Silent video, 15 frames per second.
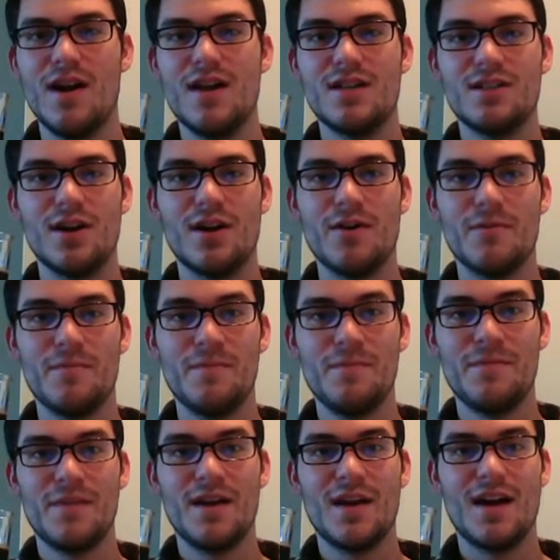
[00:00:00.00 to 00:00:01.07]
So
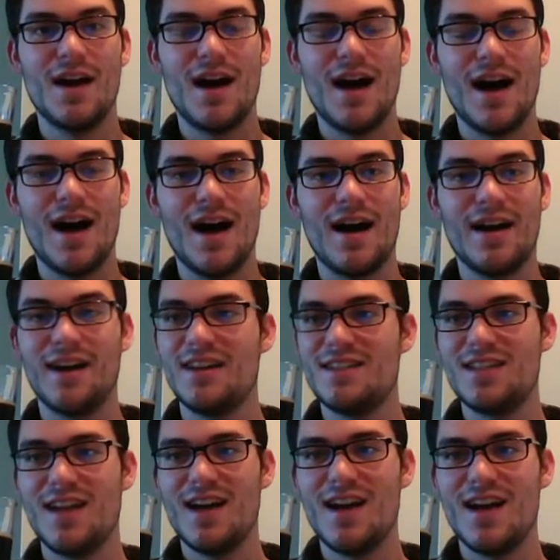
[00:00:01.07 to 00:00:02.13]
I'm going to
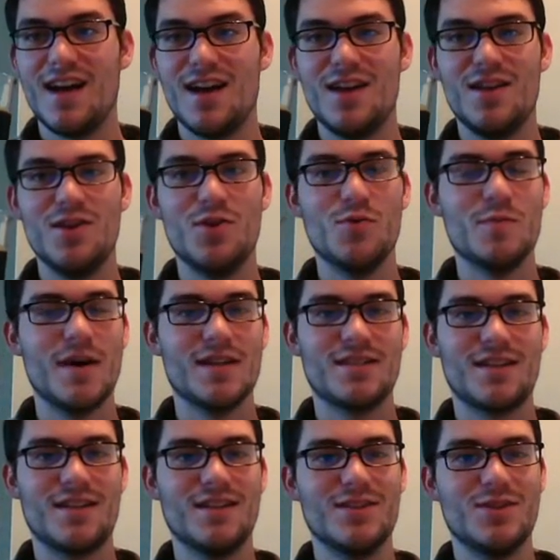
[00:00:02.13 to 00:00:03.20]
say you must
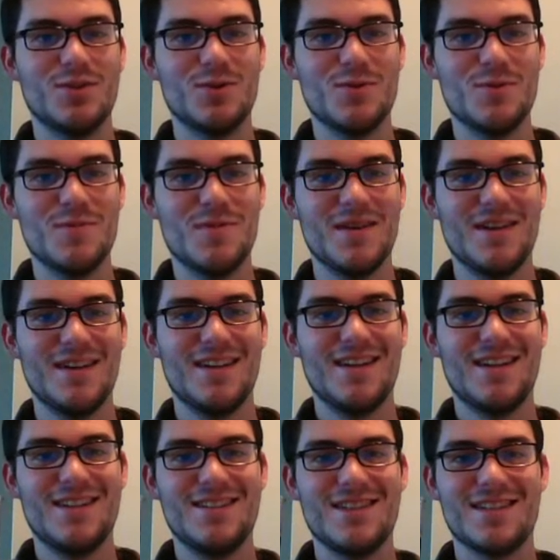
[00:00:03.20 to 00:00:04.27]
consume,
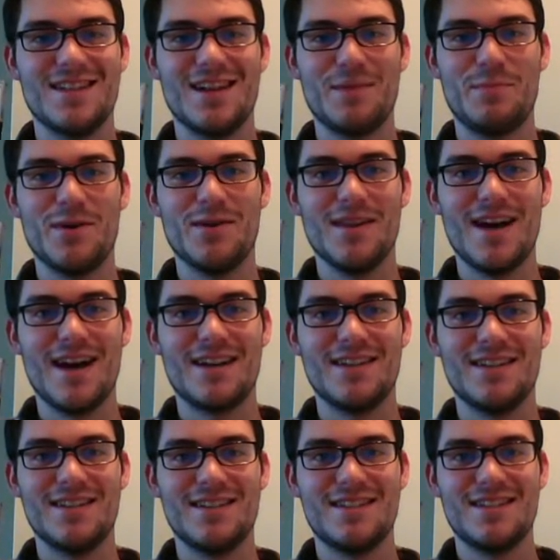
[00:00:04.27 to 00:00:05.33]
just like
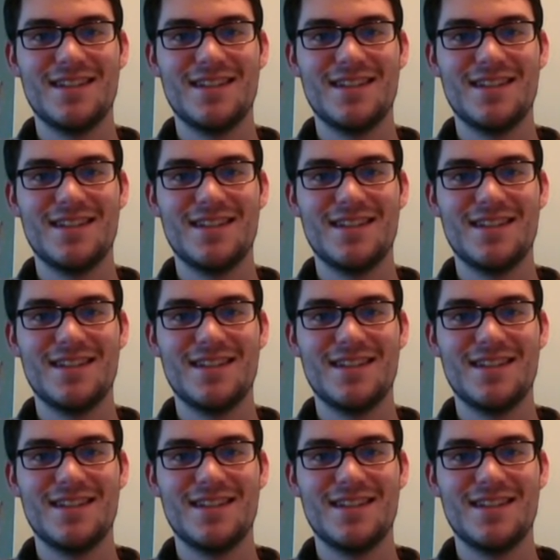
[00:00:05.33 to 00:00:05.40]
Beerlactus.